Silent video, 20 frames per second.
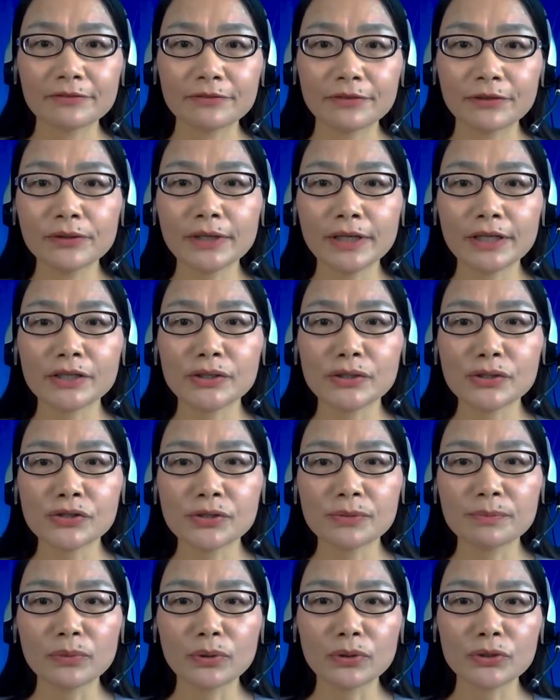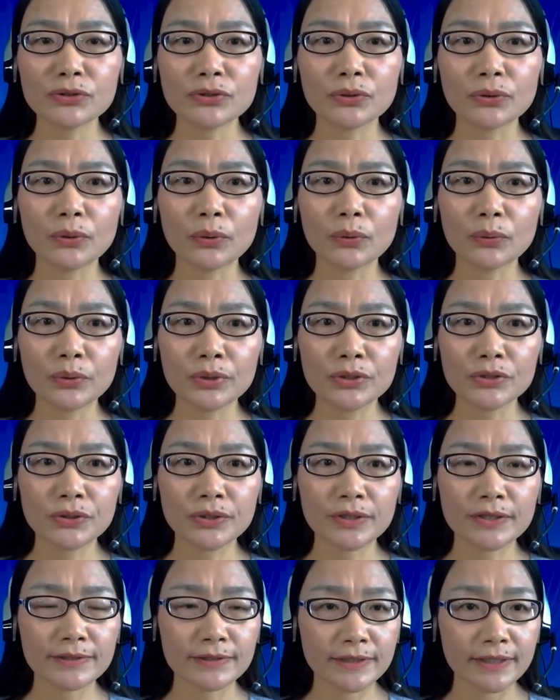fuel condition module, which
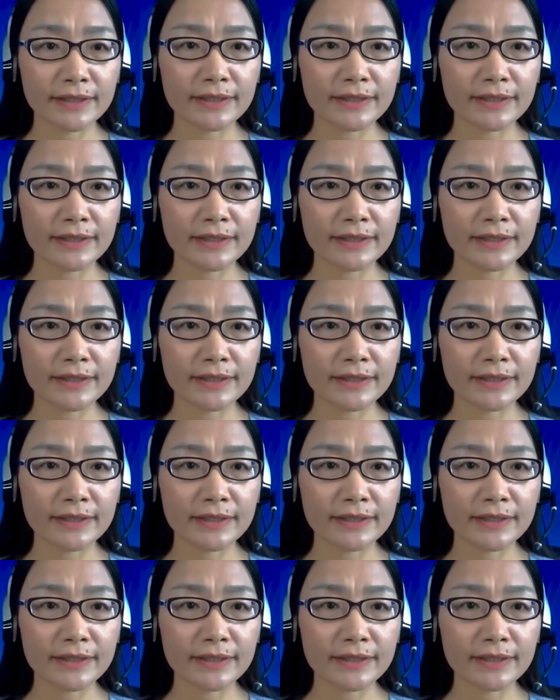is